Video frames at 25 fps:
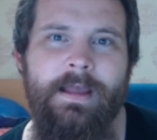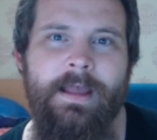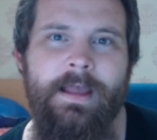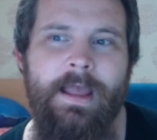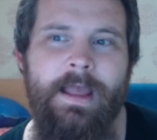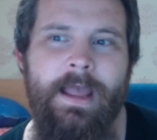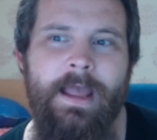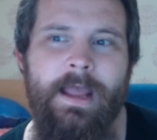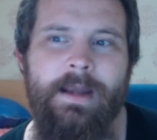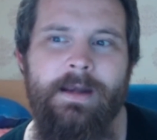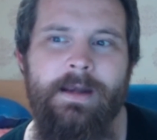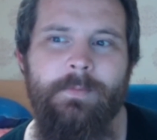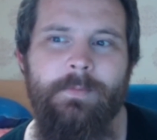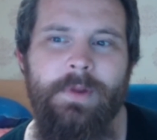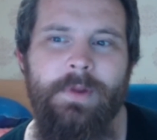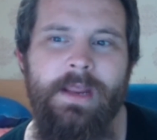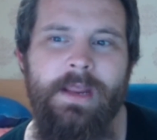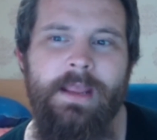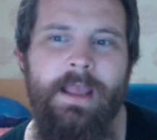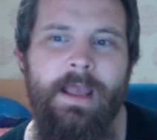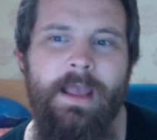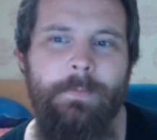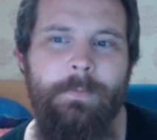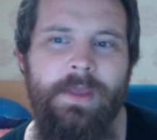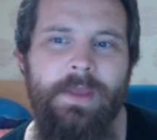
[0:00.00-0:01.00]
And
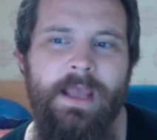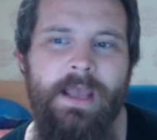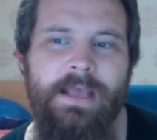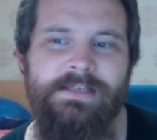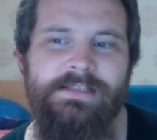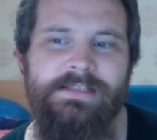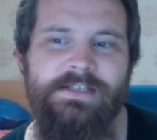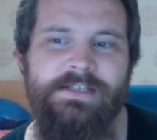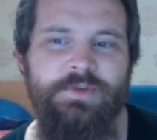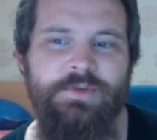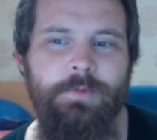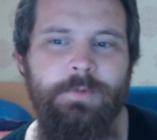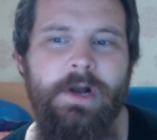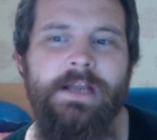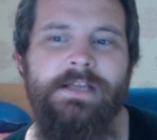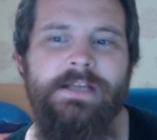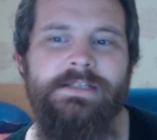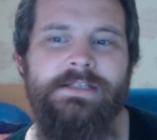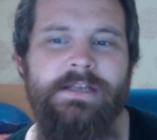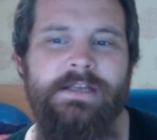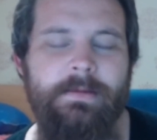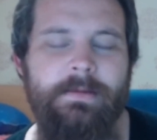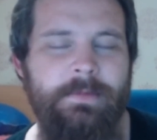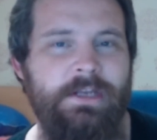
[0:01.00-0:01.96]
being happy has its price.